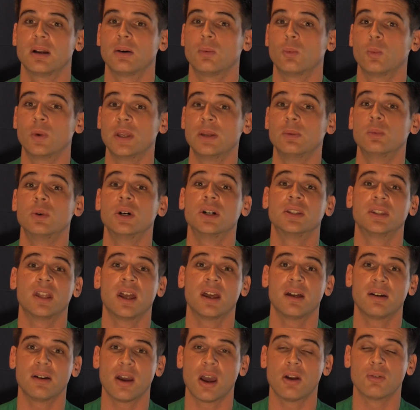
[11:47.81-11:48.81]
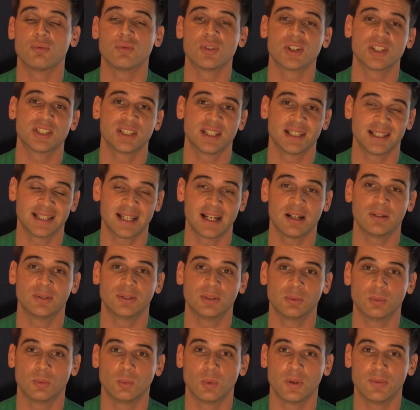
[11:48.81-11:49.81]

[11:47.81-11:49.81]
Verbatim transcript: we weren't originally allowed